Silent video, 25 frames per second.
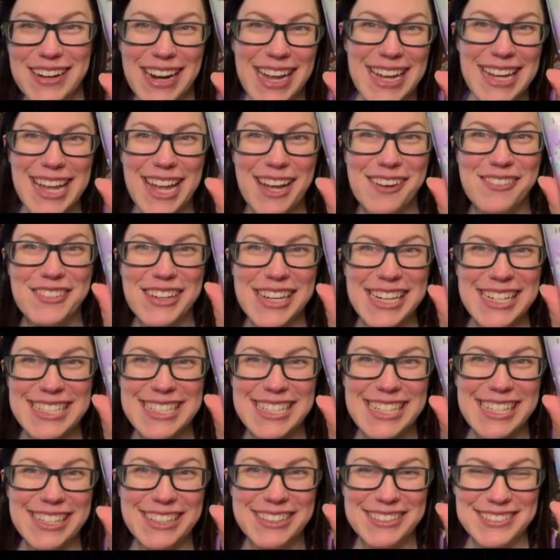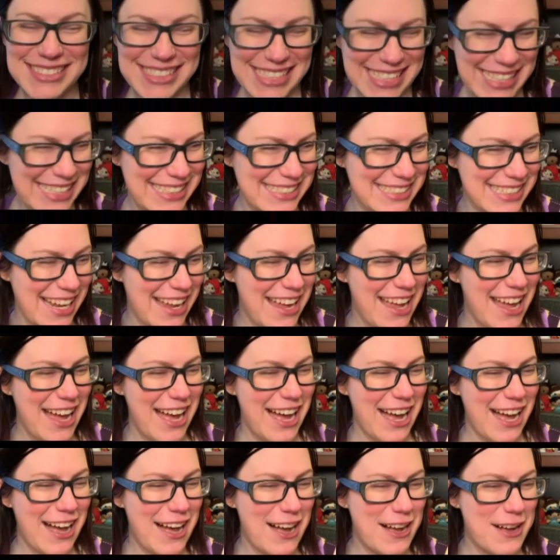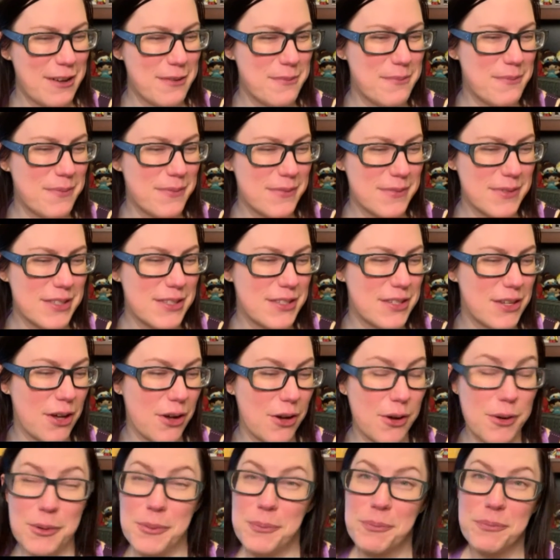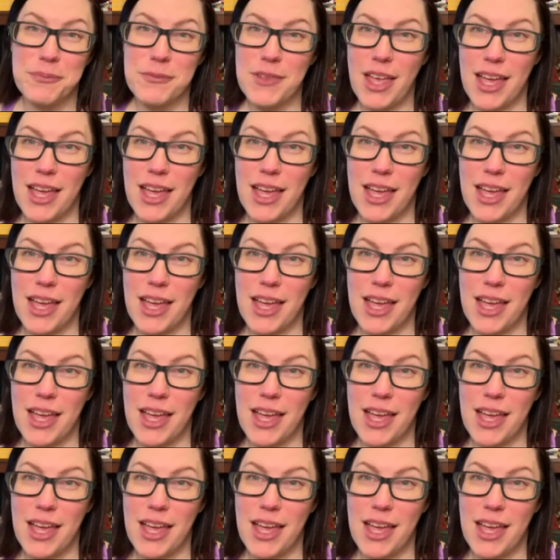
I can't wait to use it. So